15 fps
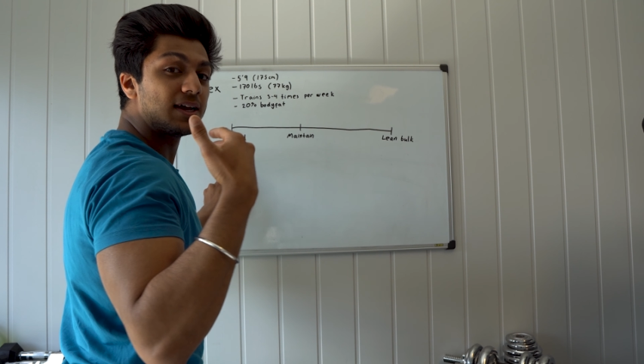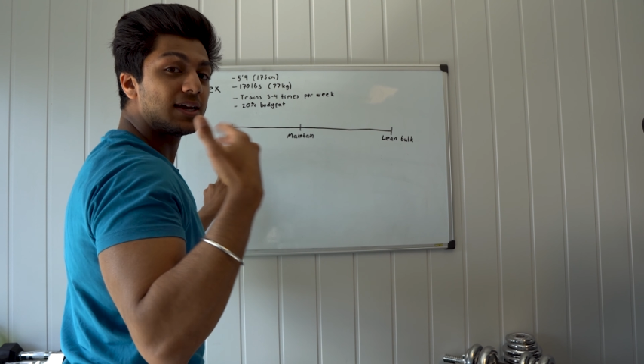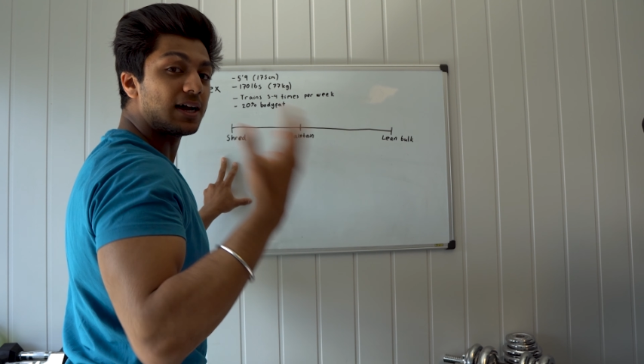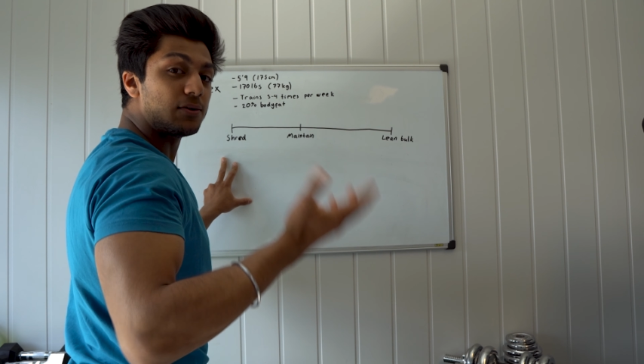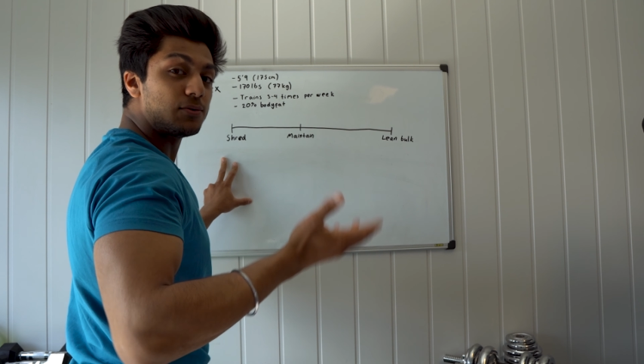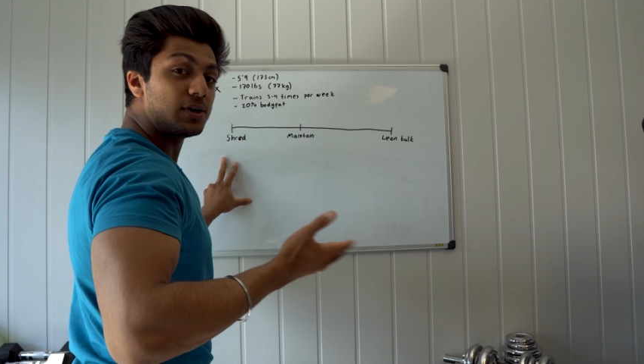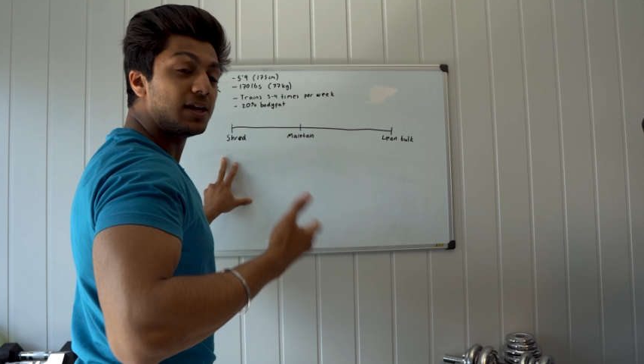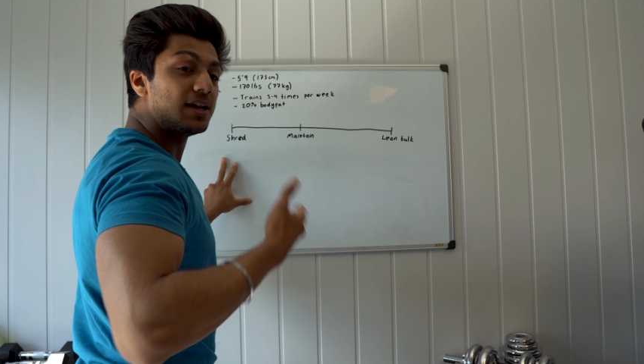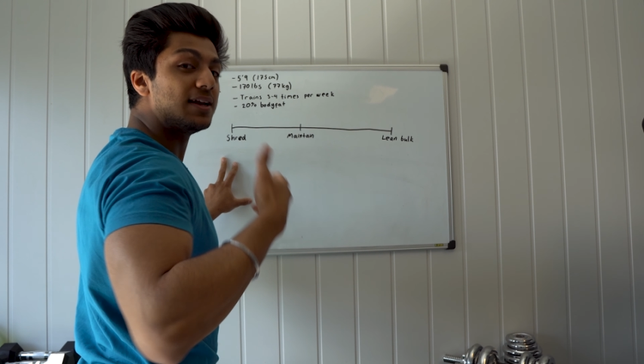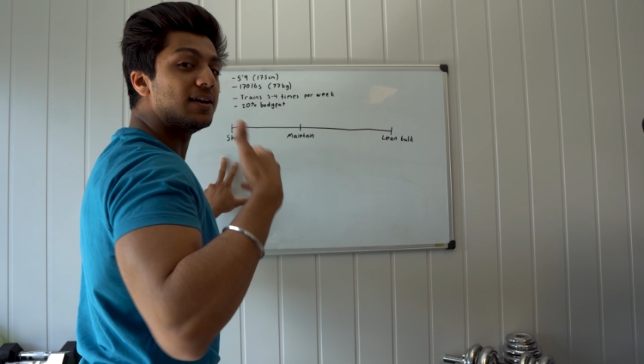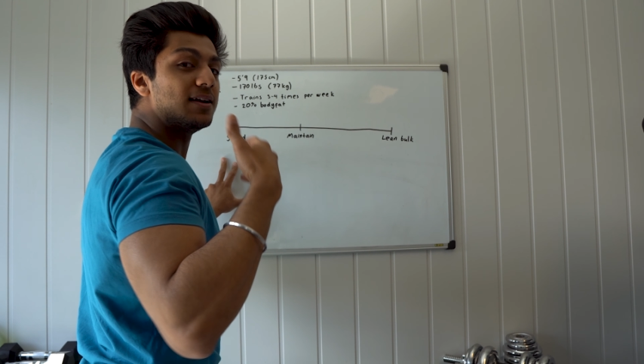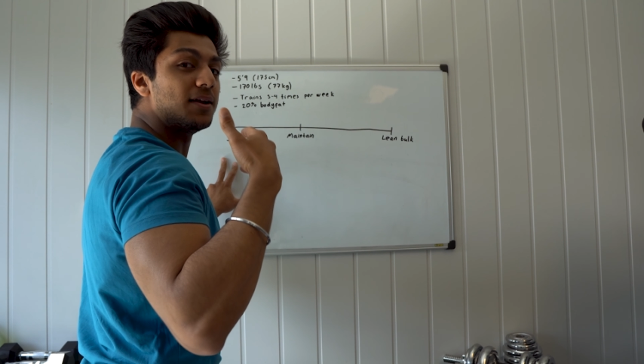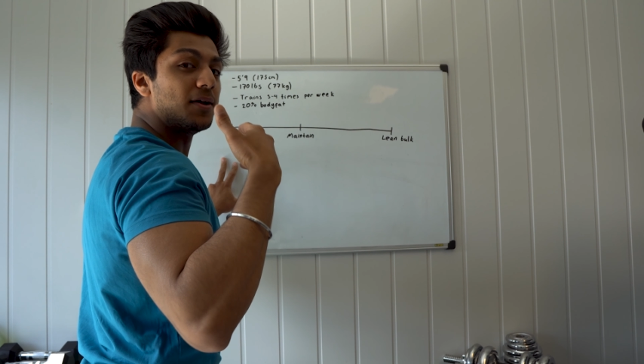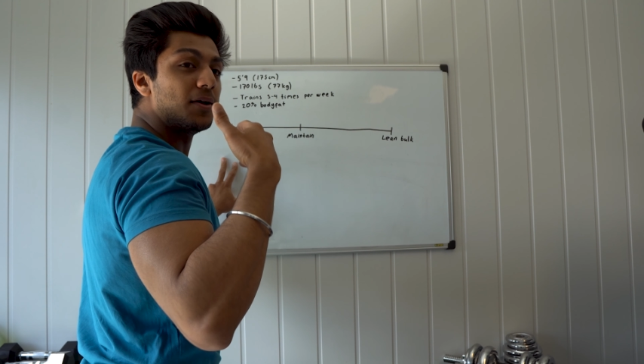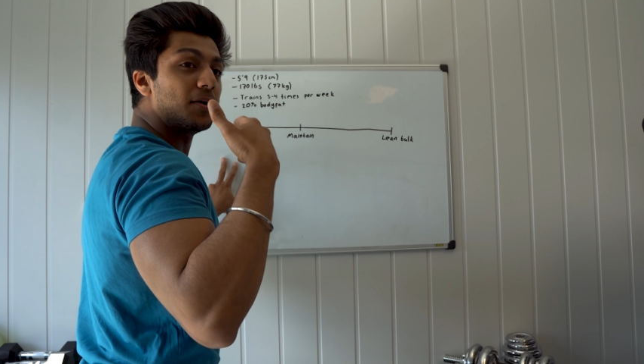calorie
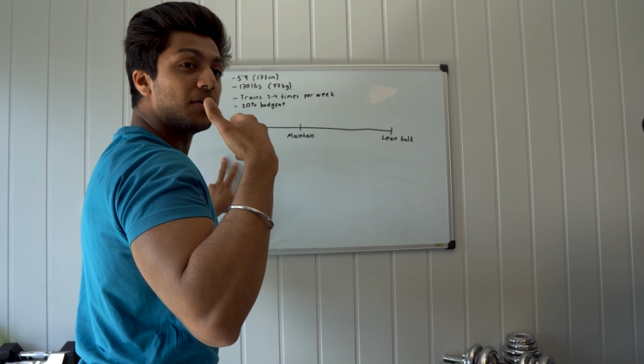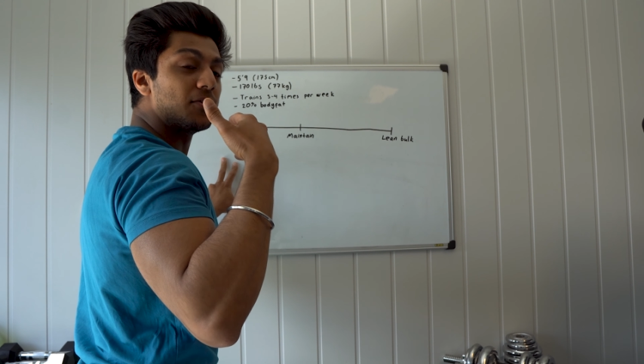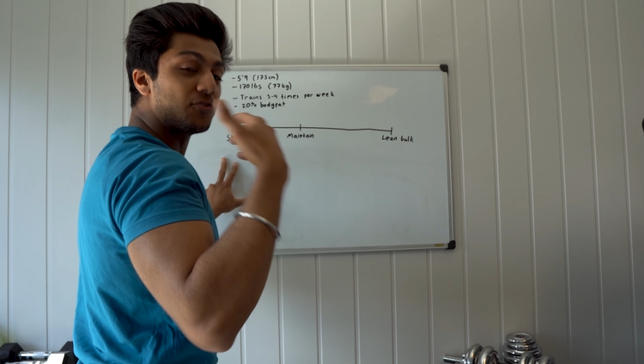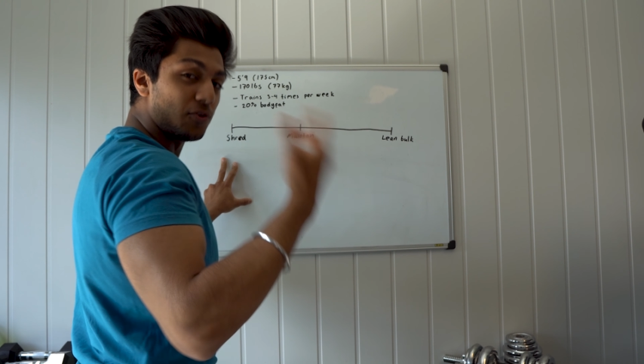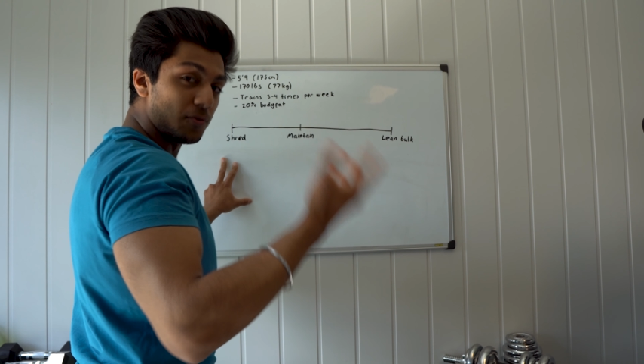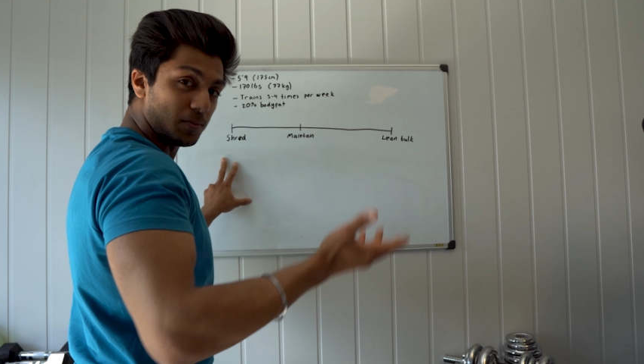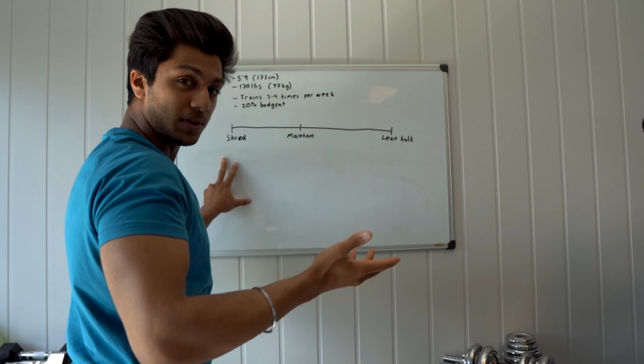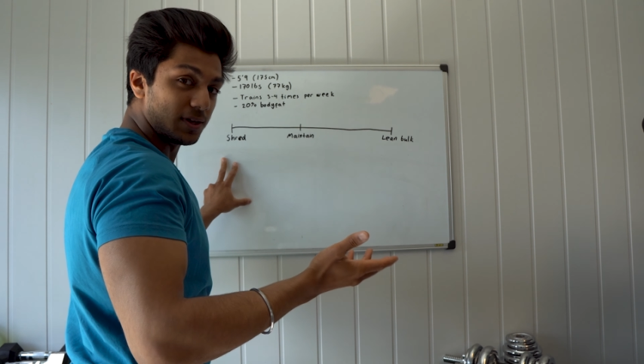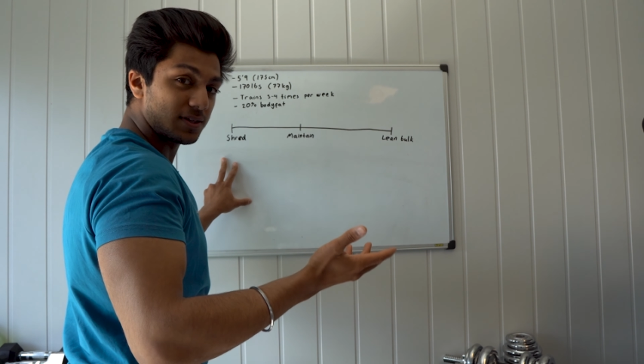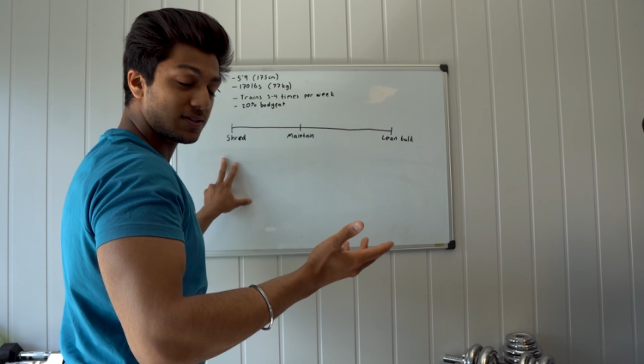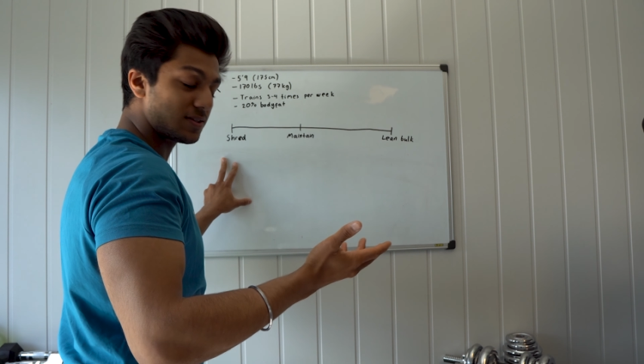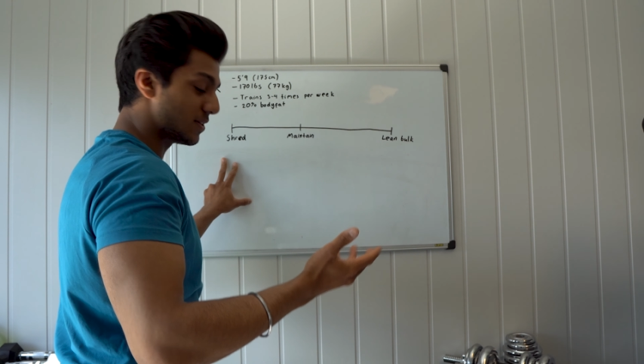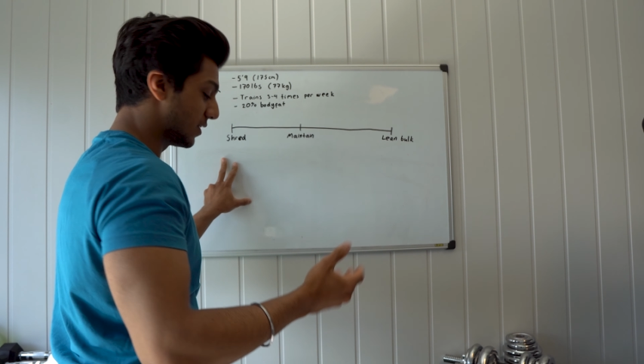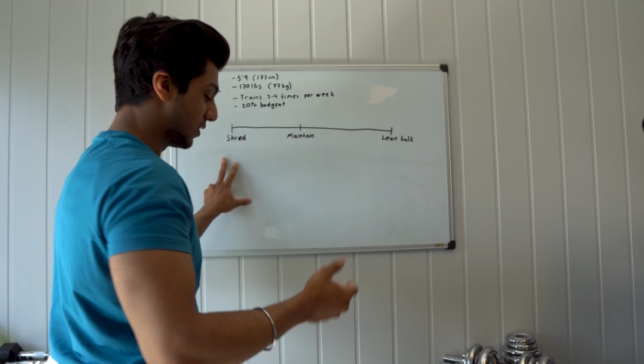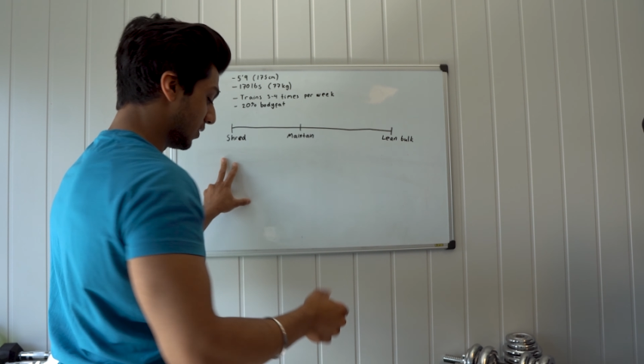
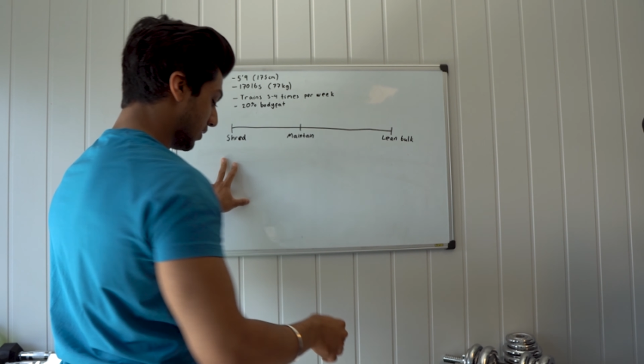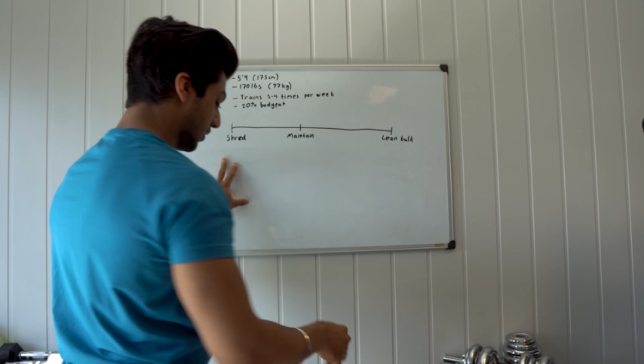surplus.